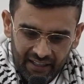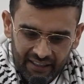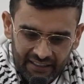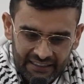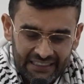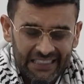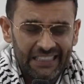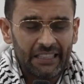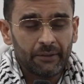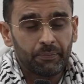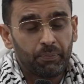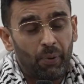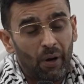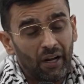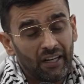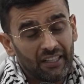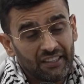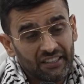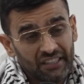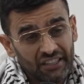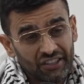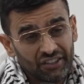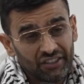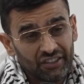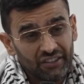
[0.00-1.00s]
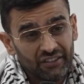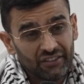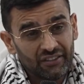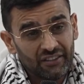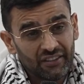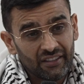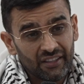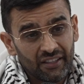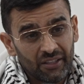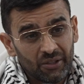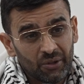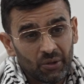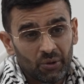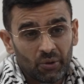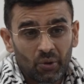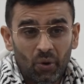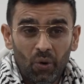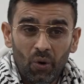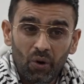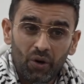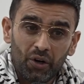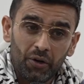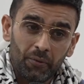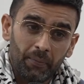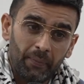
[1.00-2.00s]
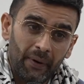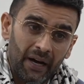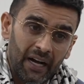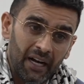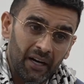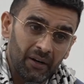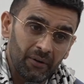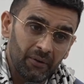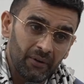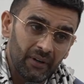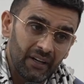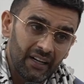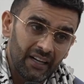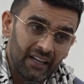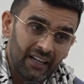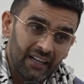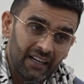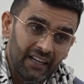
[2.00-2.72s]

these politicians to talk about